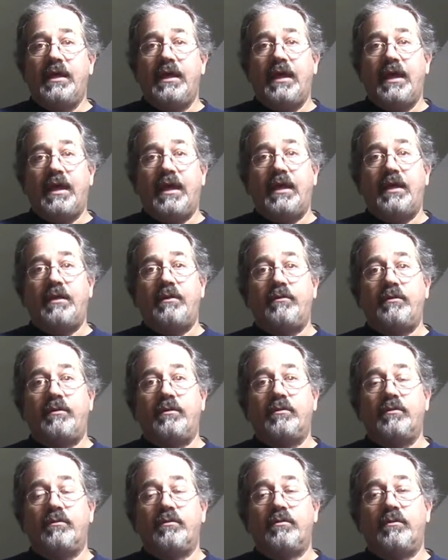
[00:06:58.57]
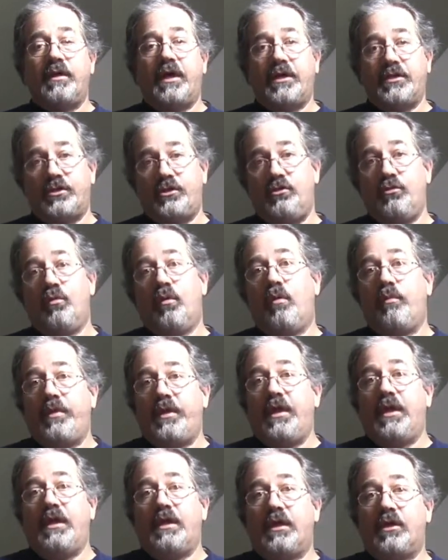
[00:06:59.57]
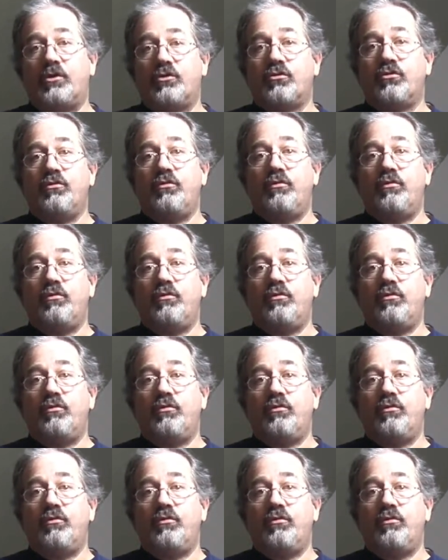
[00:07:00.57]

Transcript: and thus you won't be getting a true